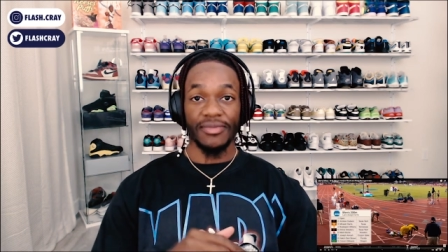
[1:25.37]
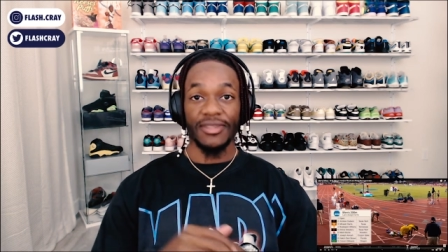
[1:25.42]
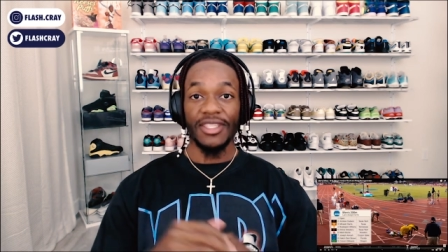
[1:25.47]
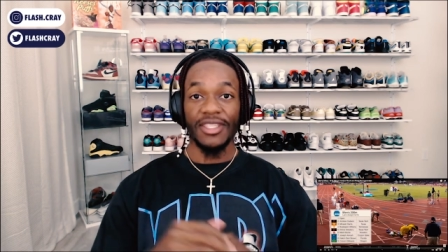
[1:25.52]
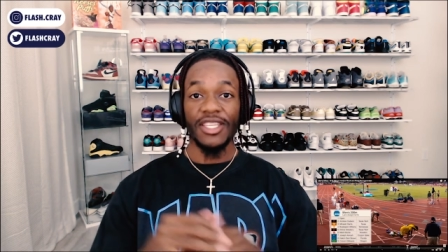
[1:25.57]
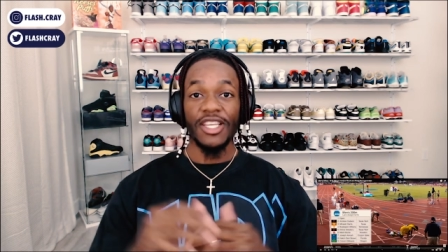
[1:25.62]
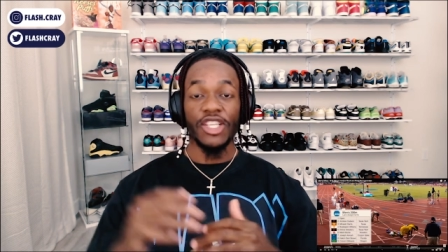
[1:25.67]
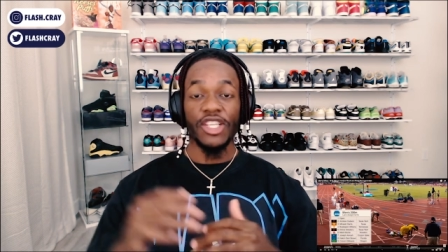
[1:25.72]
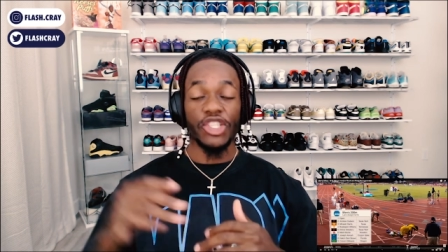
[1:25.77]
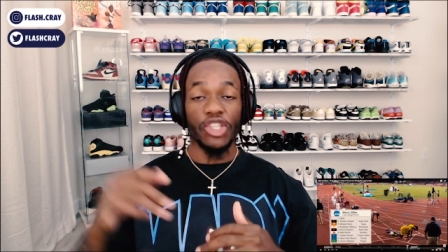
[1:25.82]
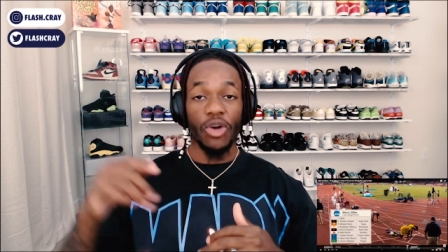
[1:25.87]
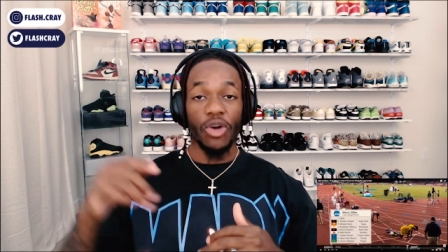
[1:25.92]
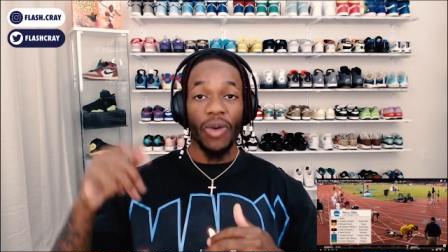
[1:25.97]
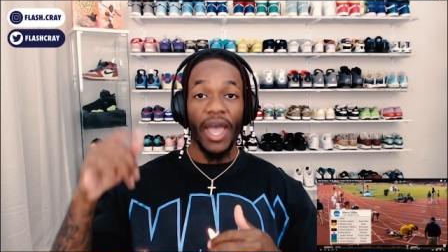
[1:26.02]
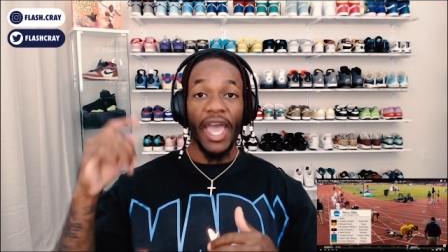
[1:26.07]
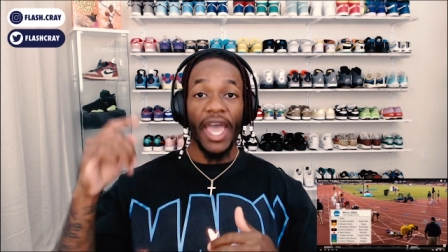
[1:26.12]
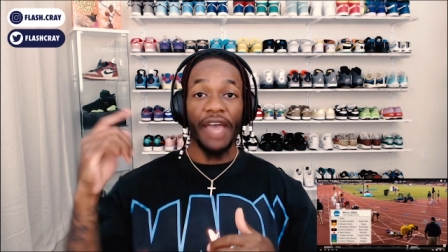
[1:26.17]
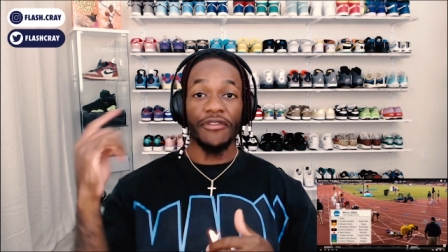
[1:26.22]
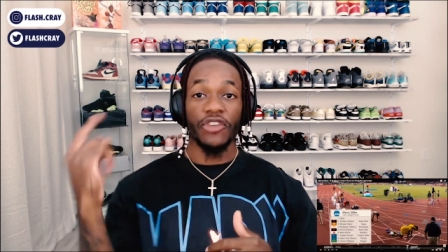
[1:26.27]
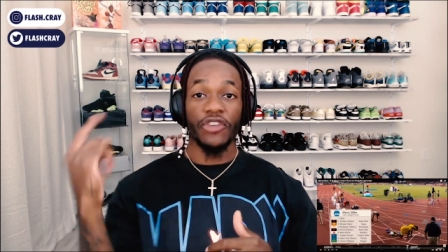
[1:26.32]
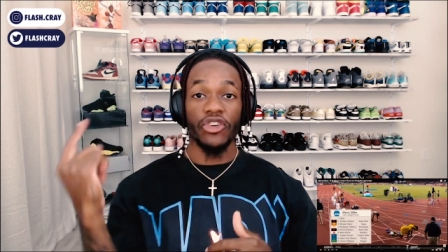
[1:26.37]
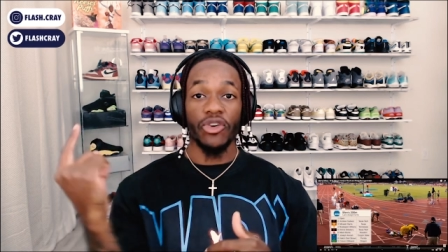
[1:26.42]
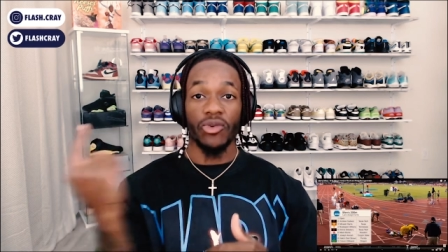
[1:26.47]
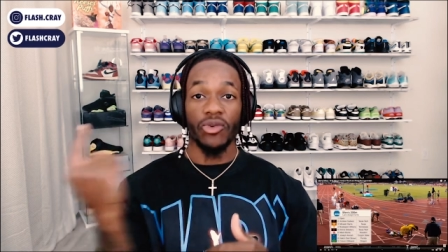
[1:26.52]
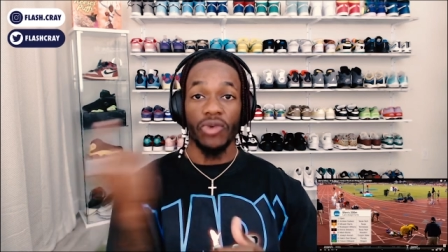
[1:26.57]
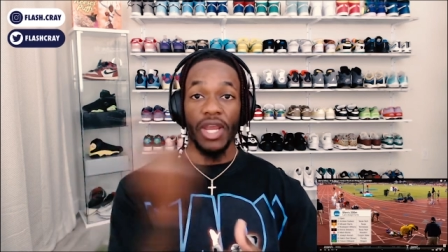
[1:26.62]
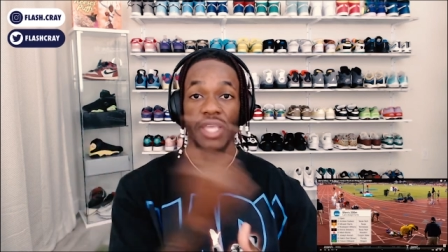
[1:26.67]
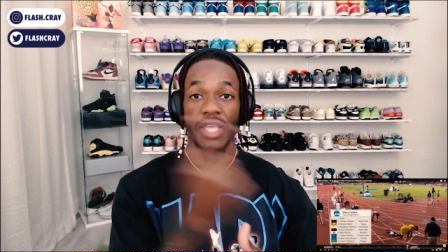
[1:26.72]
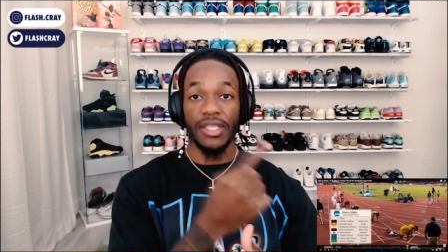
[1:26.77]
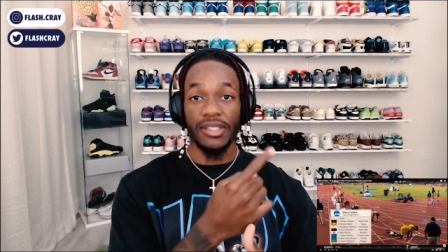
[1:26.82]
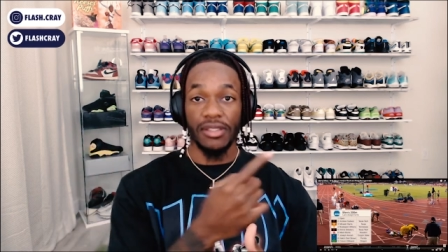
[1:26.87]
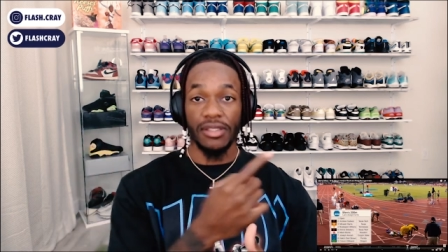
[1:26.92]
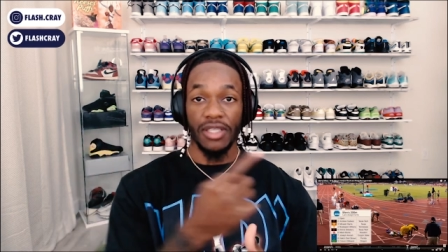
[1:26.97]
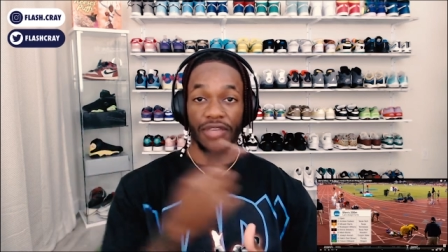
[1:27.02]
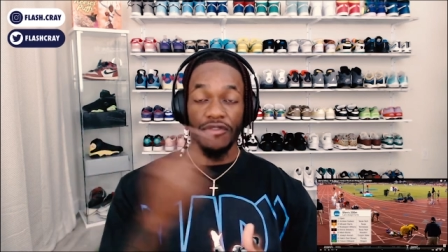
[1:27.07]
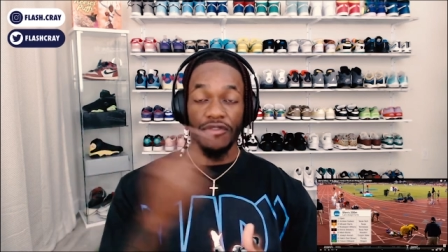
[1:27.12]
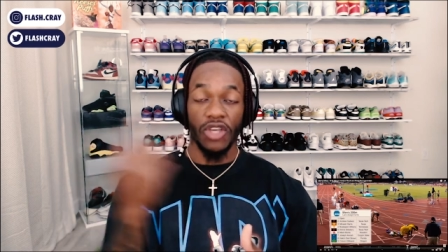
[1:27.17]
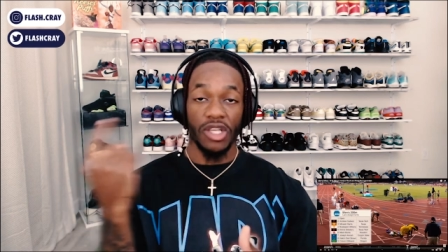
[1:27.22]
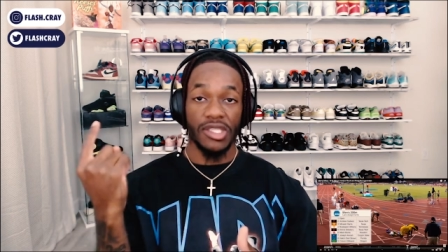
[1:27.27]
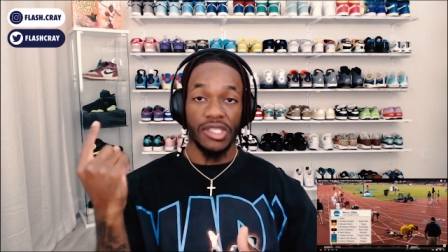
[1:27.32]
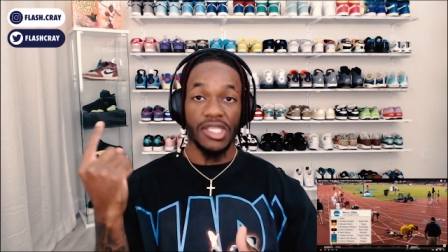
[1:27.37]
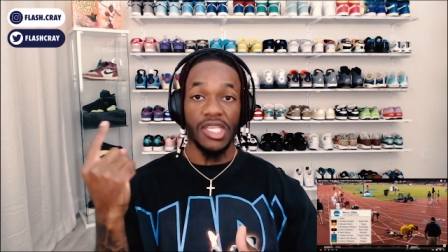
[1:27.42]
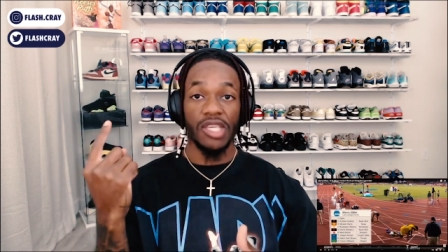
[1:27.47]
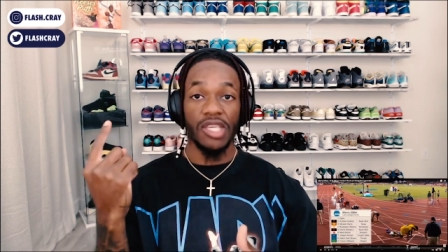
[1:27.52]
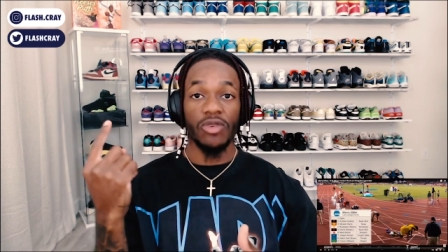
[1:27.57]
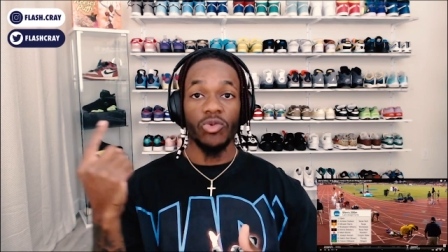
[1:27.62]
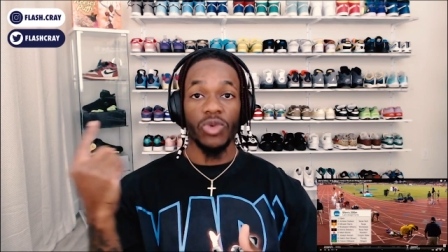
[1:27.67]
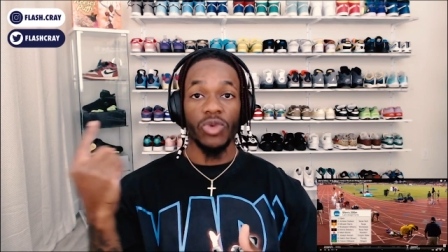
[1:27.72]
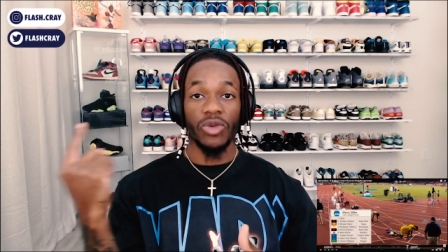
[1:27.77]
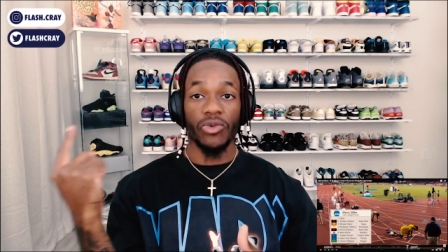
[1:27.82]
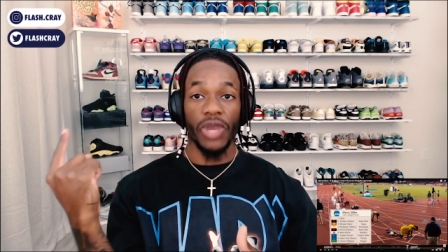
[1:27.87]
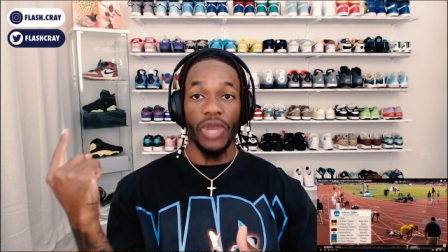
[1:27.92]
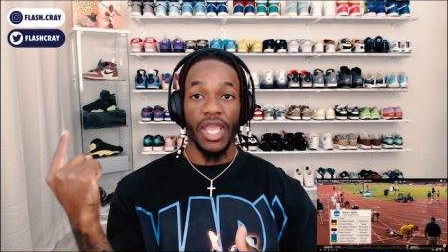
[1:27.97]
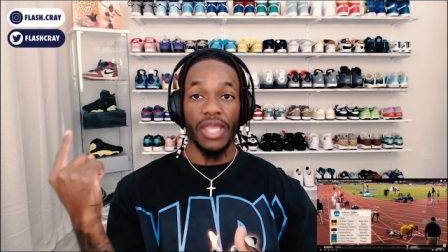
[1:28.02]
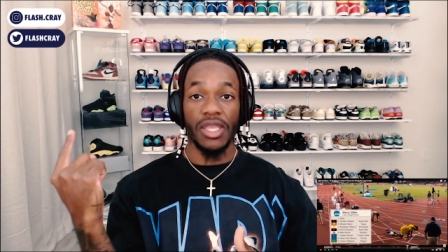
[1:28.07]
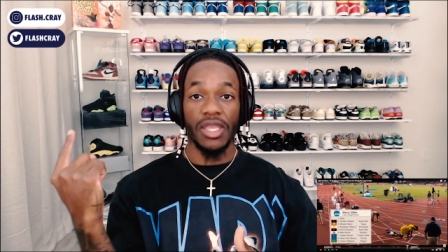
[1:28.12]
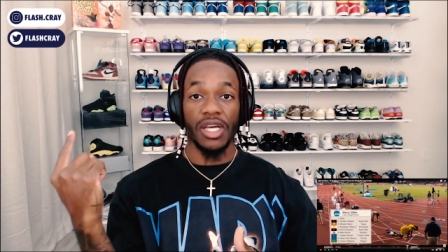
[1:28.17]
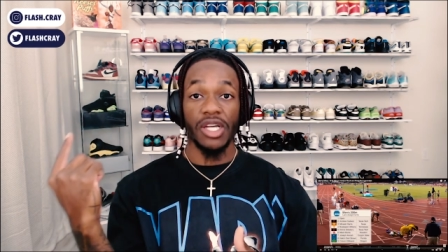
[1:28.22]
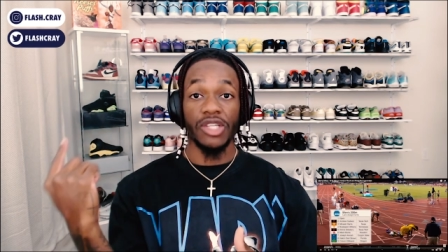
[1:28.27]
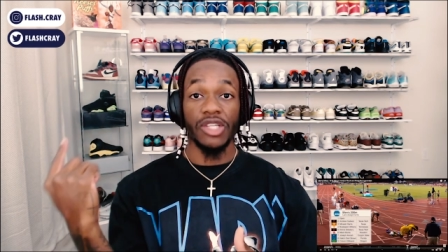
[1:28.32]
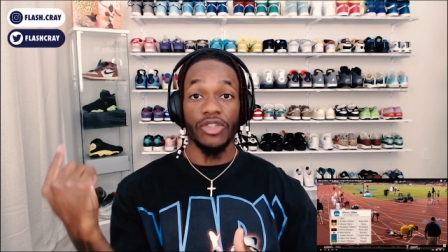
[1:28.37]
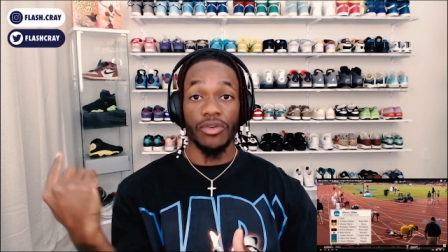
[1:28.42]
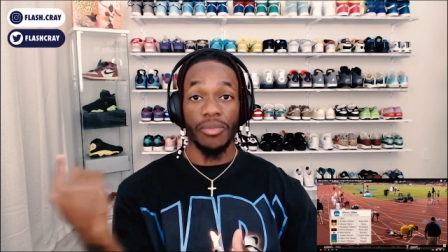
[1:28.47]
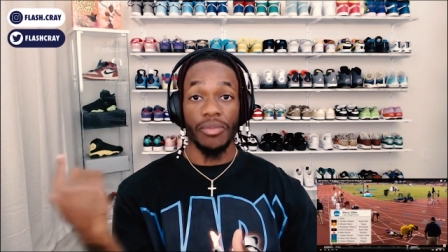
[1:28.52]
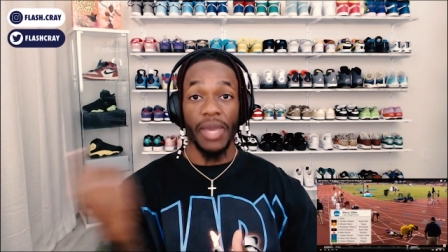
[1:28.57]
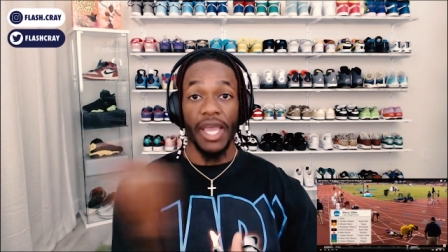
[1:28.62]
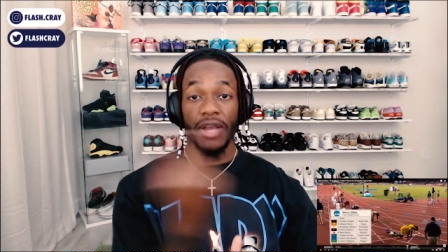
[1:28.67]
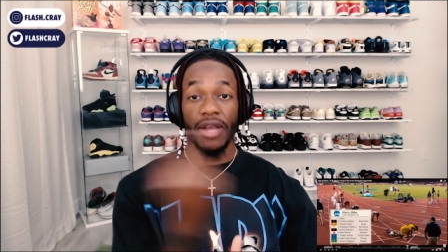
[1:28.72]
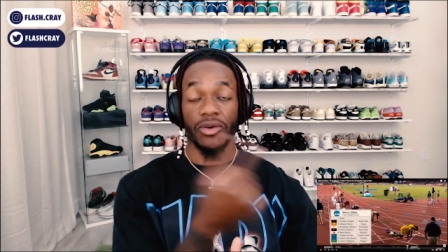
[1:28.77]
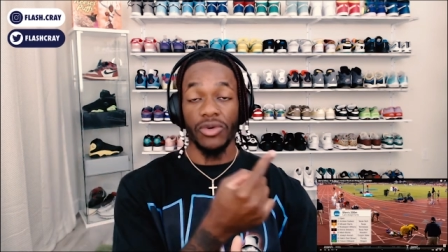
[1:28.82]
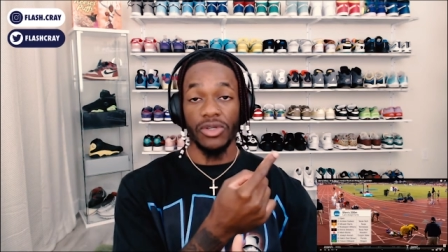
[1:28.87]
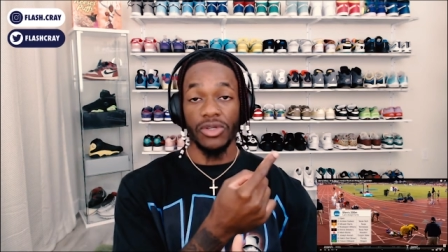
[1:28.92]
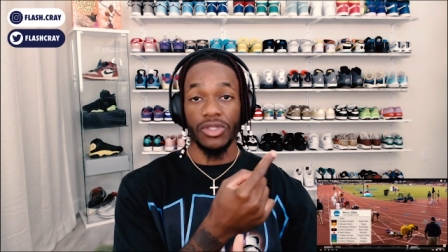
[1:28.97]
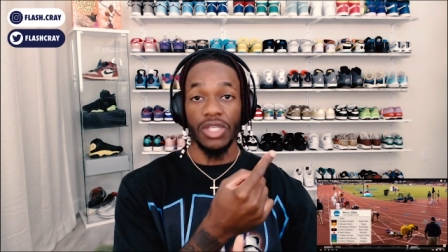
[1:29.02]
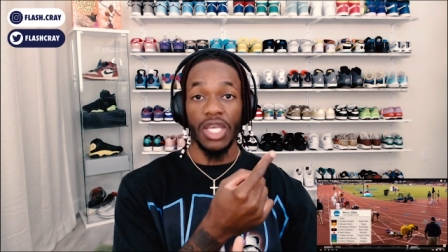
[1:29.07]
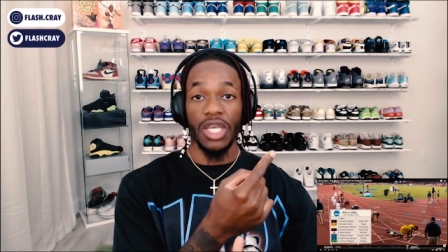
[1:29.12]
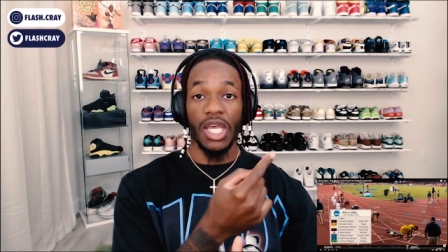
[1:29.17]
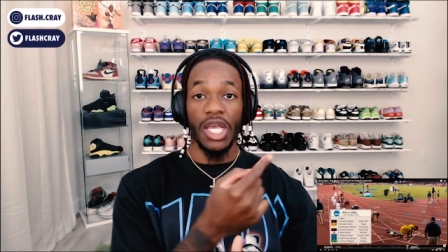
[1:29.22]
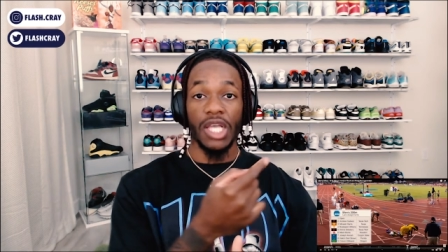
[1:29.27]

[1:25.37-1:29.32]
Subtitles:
So after the race, if y'all seen, we ran the 100 backwards.